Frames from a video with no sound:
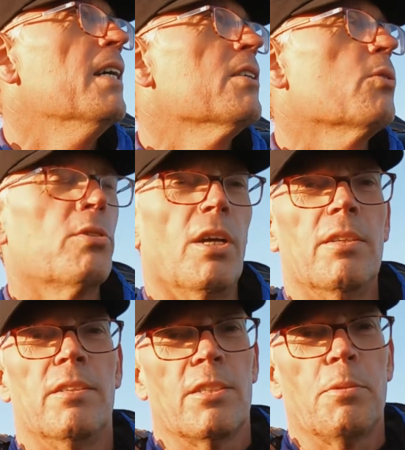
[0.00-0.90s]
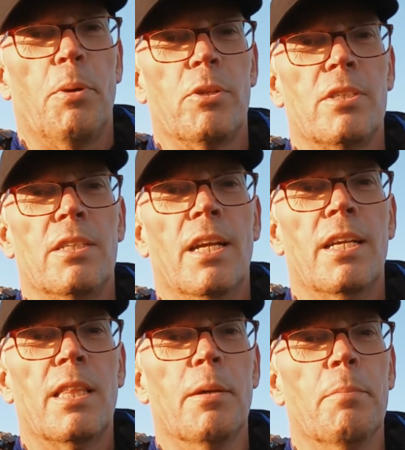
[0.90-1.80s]
It's also disappointing
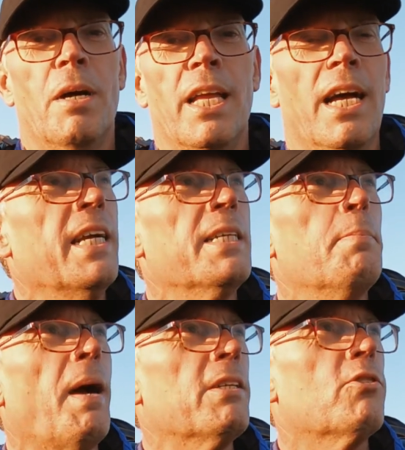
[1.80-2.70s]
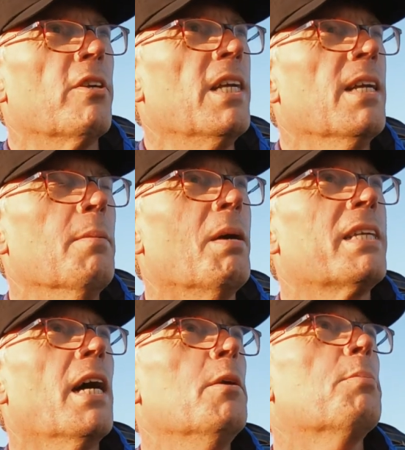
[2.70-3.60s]
that my A battery in my
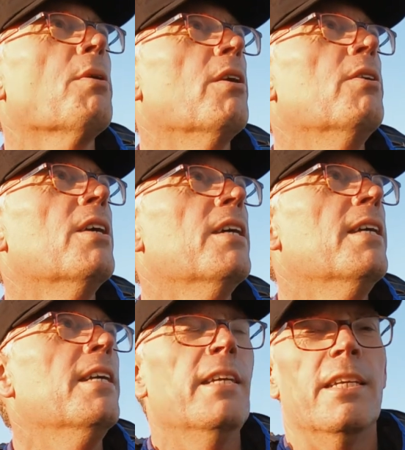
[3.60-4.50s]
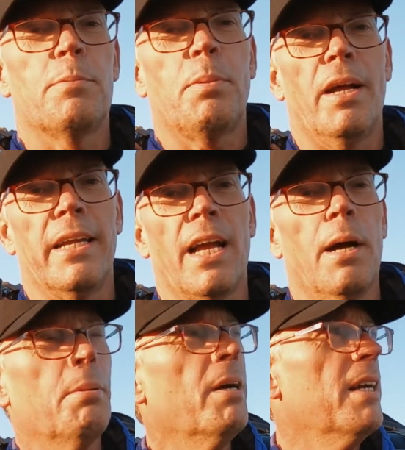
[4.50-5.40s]
GoPro is playing up.